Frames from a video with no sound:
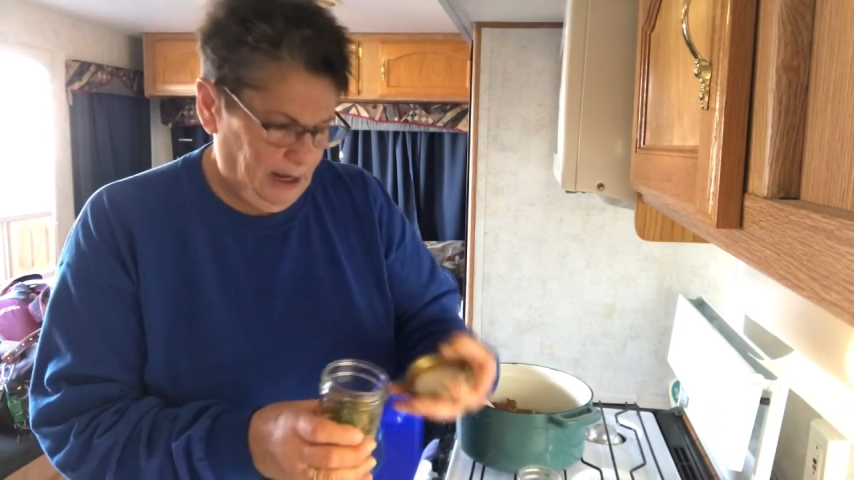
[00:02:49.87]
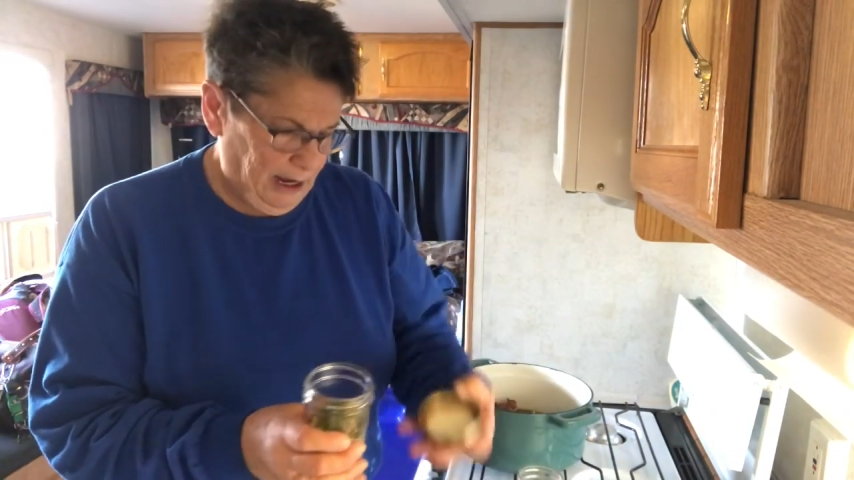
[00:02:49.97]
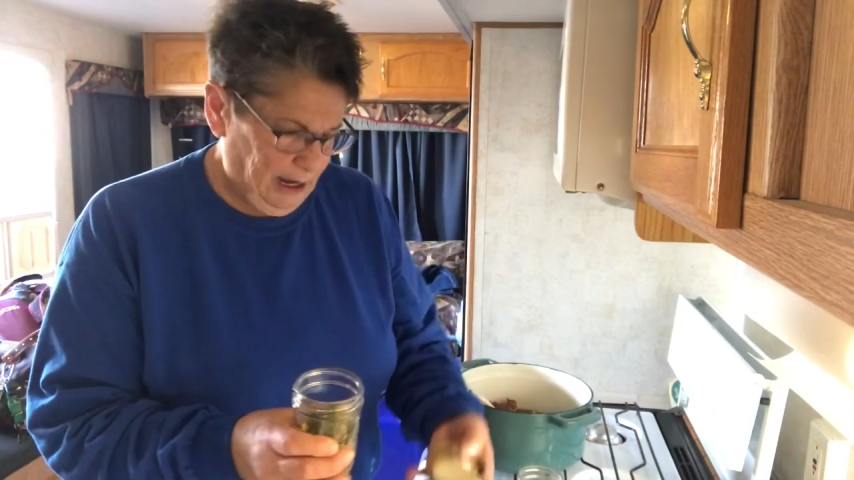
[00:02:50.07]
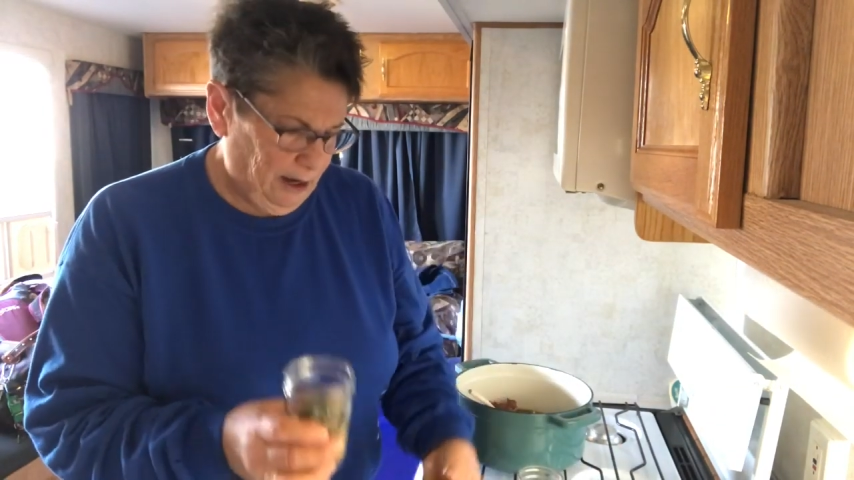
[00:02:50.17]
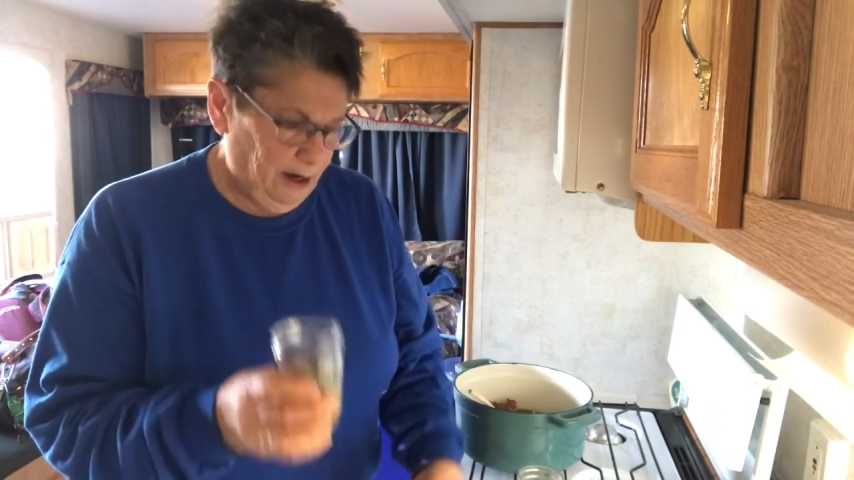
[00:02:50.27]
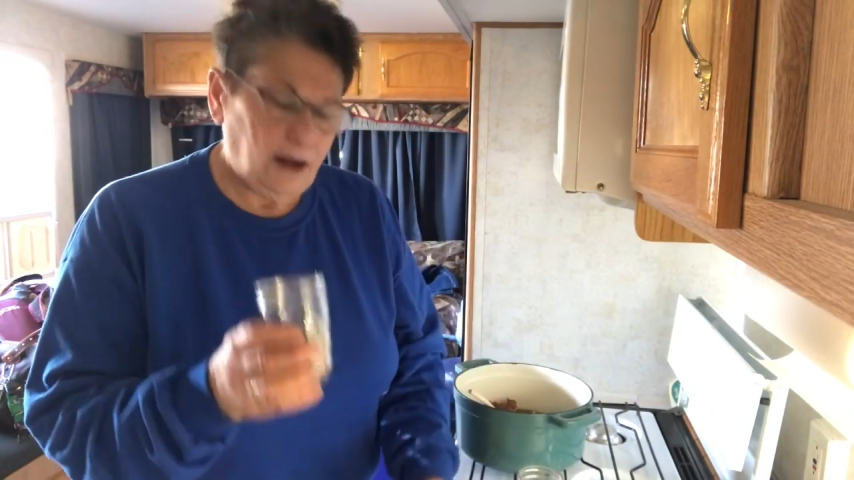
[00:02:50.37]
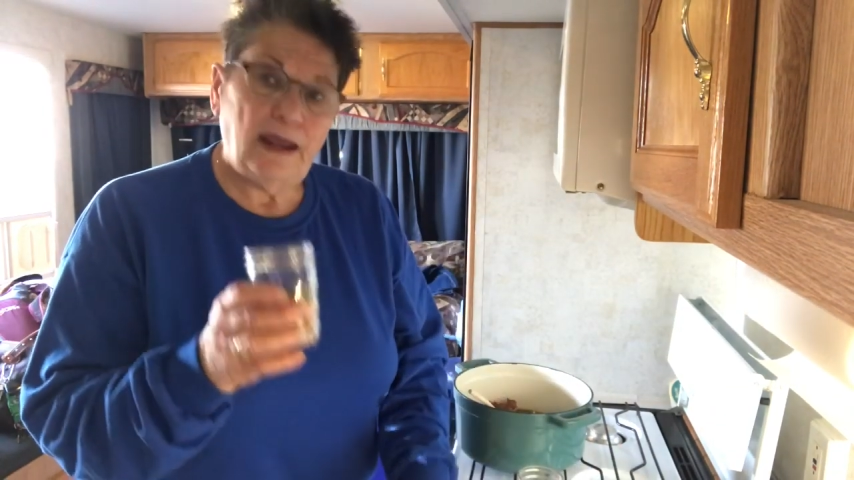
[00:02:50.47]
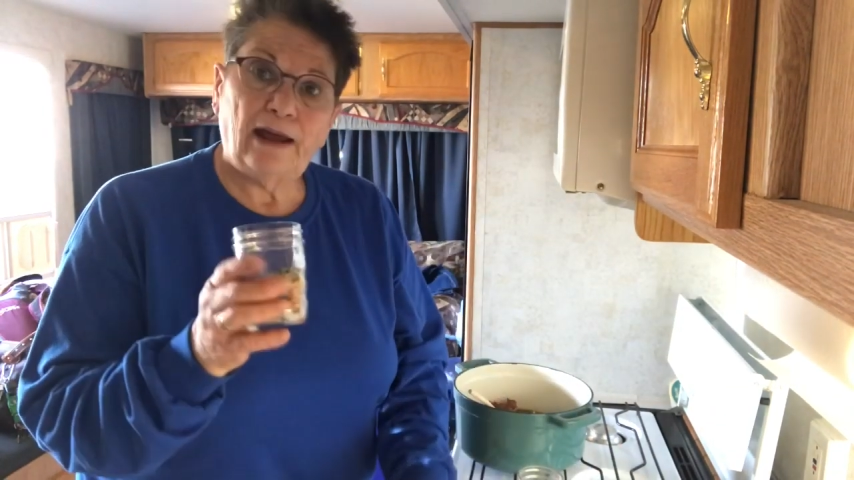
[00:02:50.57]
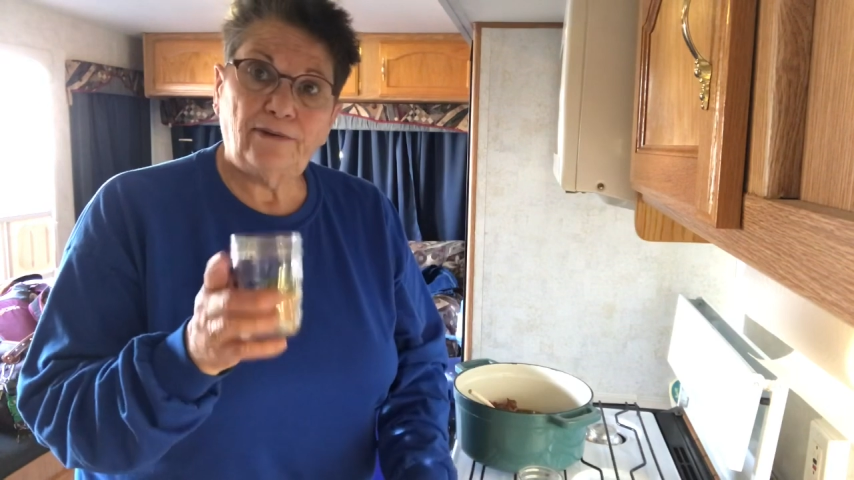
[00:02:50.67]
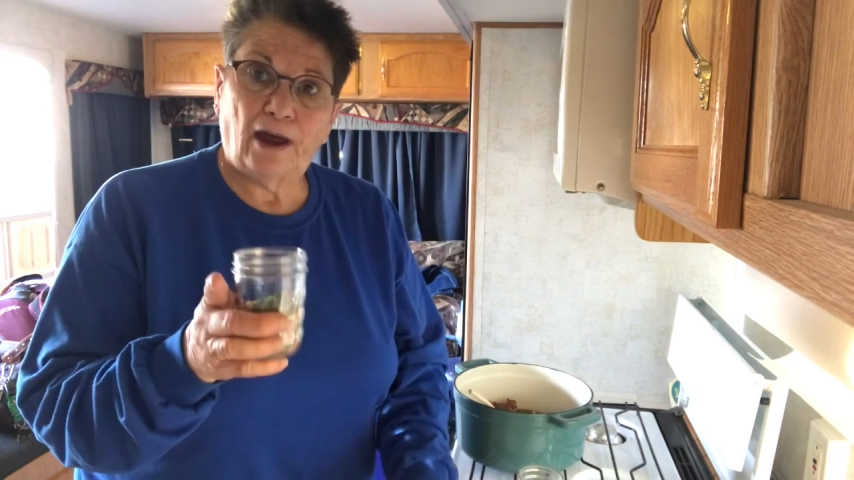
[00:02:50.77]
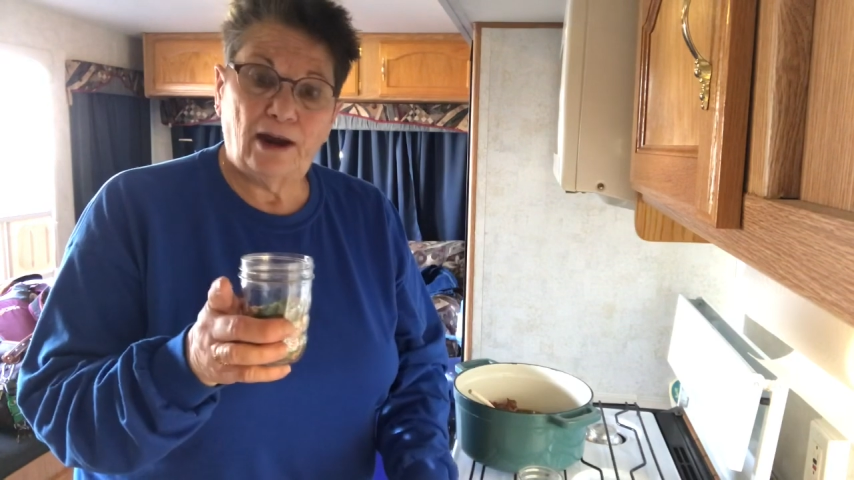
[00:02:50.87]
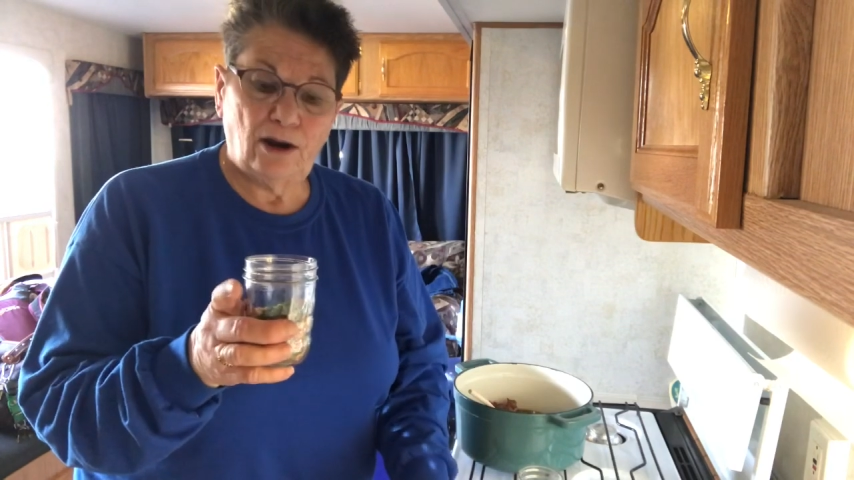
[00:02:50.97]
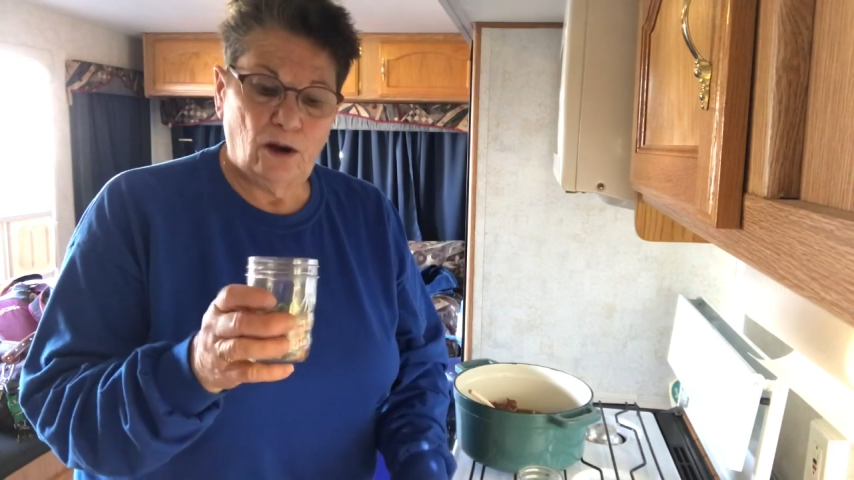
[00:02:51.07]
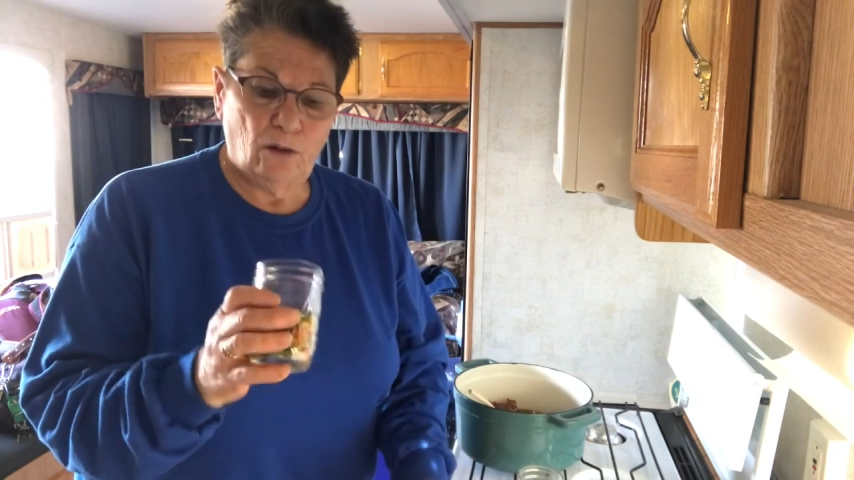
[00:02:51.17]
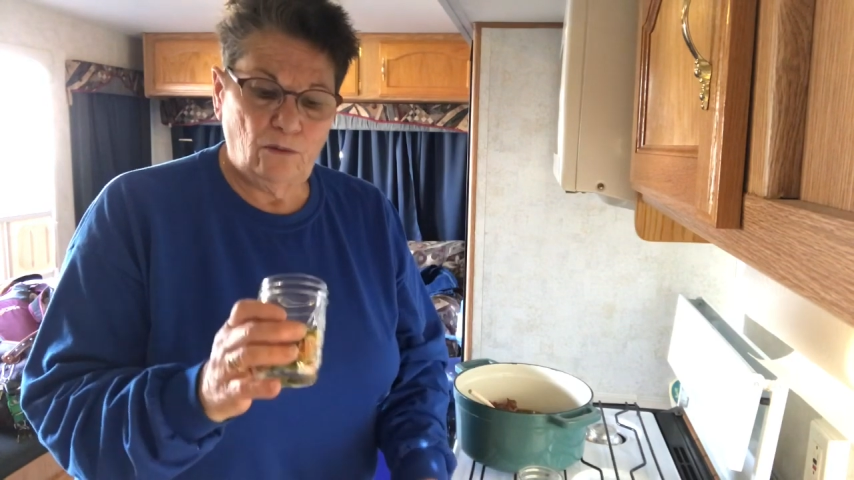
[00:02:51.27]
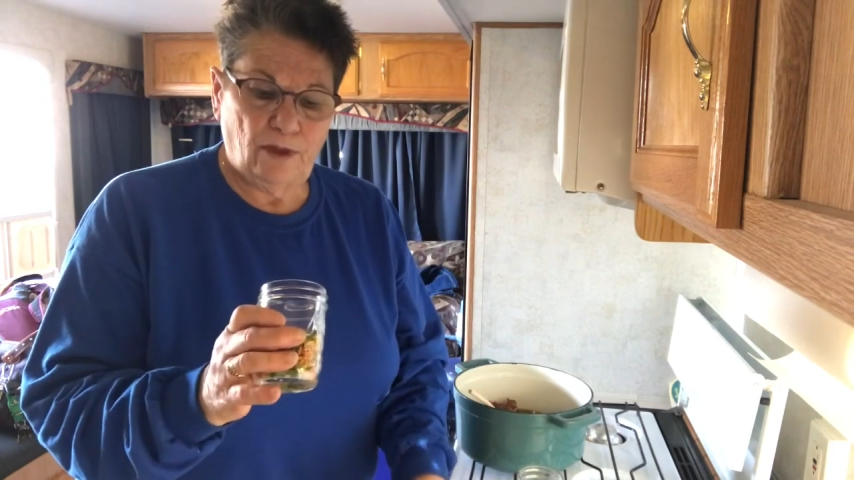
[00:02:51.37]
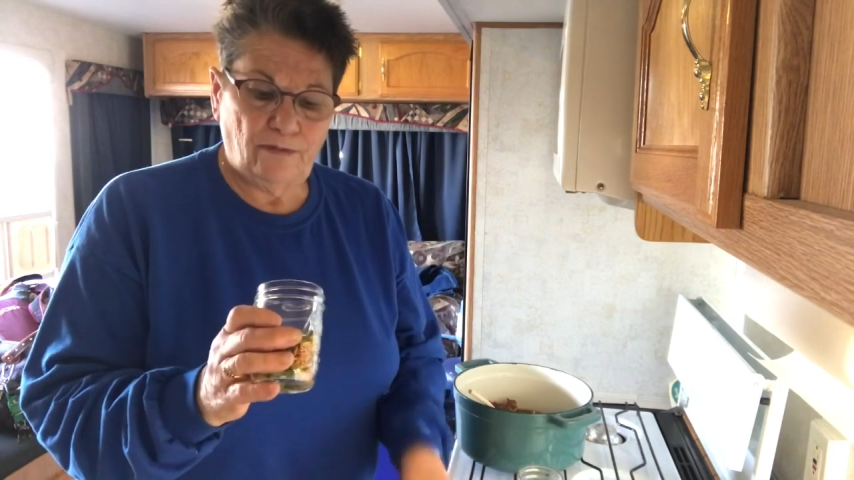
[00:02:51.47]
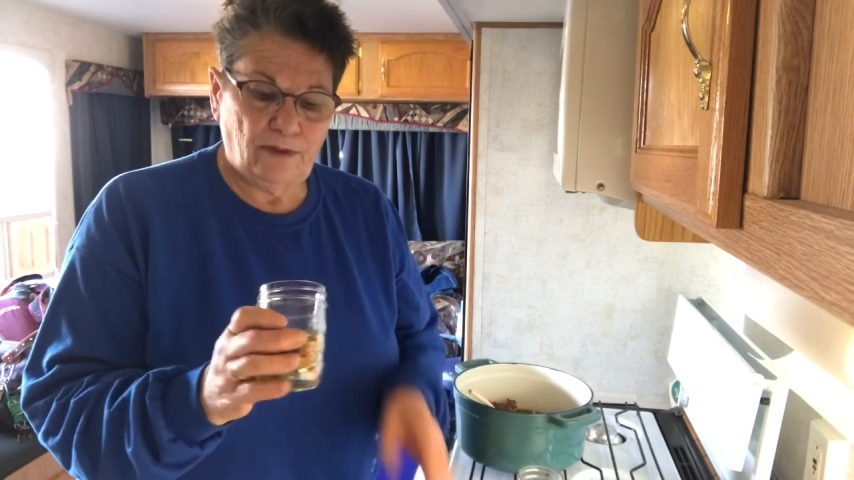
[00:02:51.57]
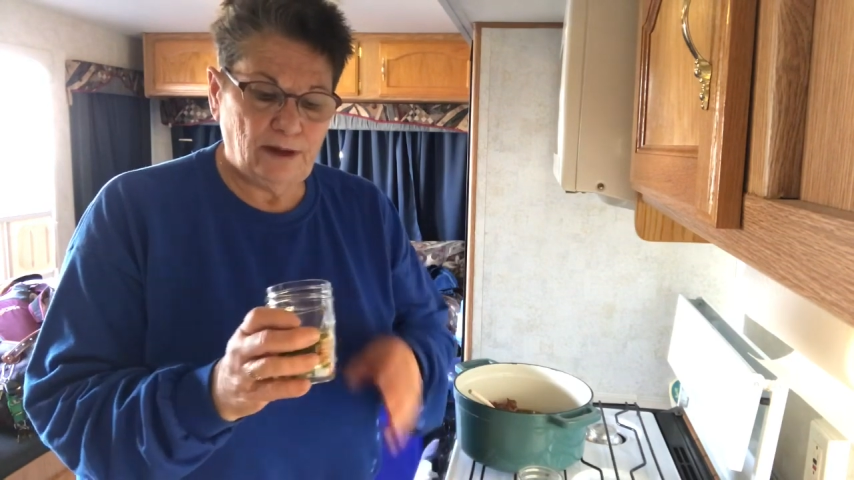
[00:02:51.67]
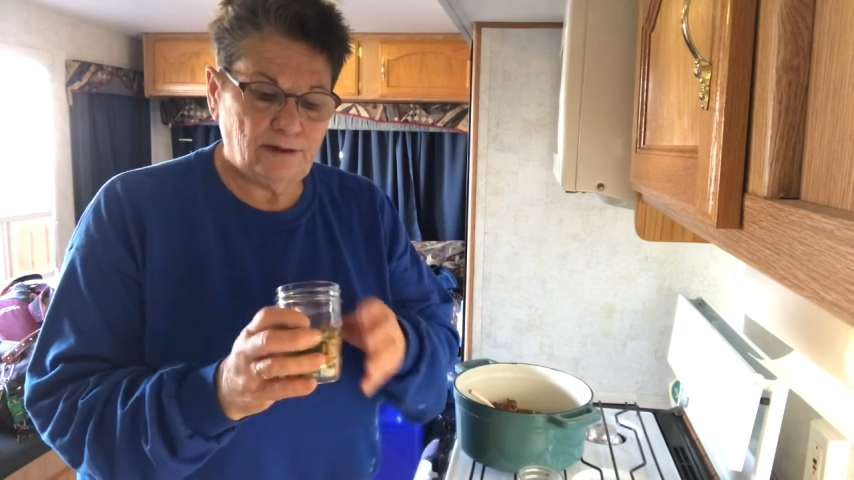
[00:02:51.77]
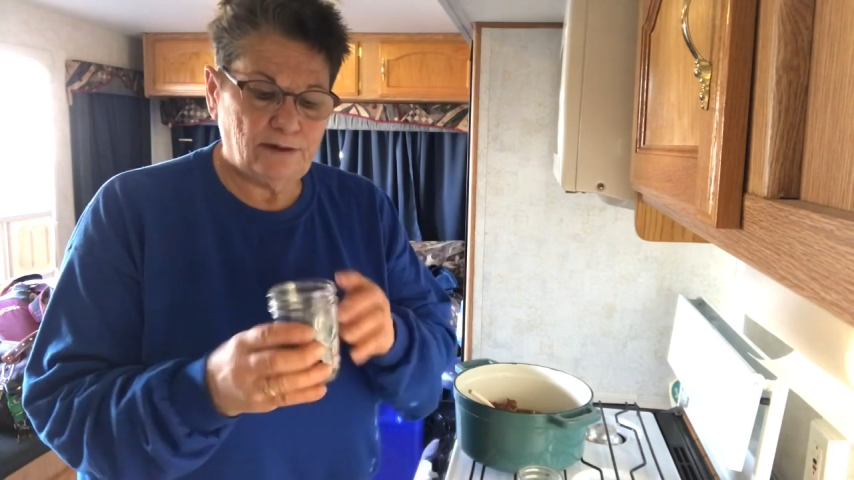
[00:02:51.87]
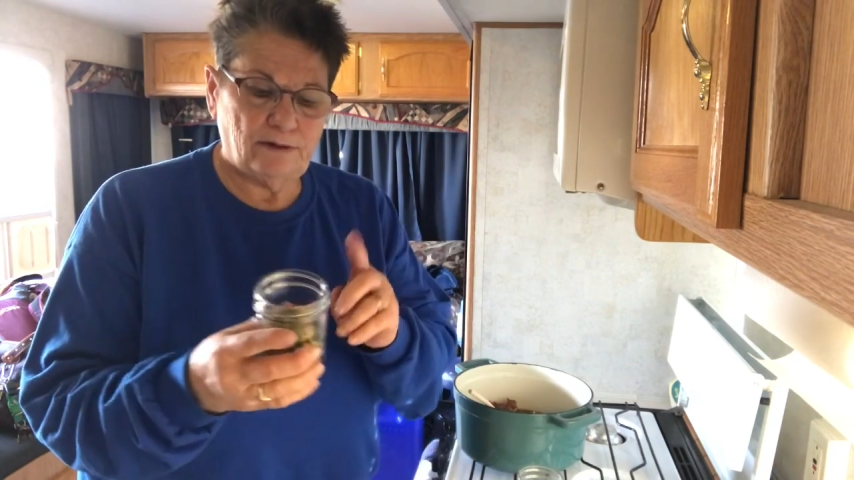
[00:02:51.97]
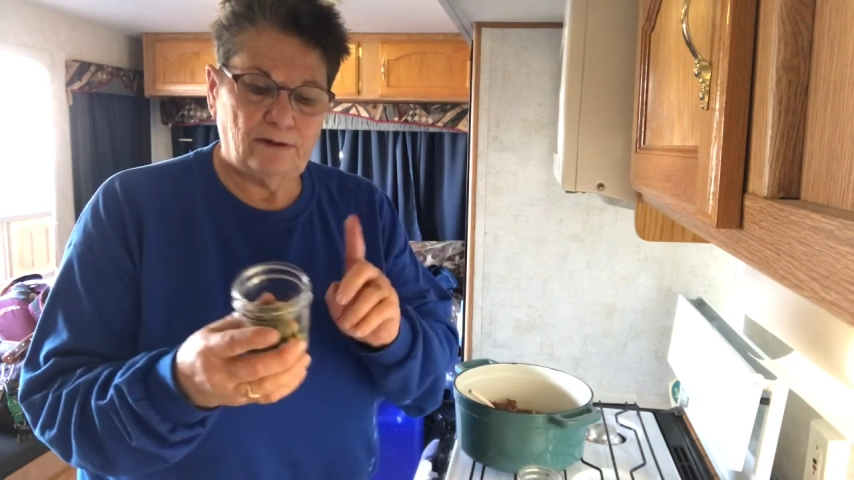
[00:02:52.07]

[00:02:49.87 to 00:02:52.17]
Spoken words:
And yes, I know that this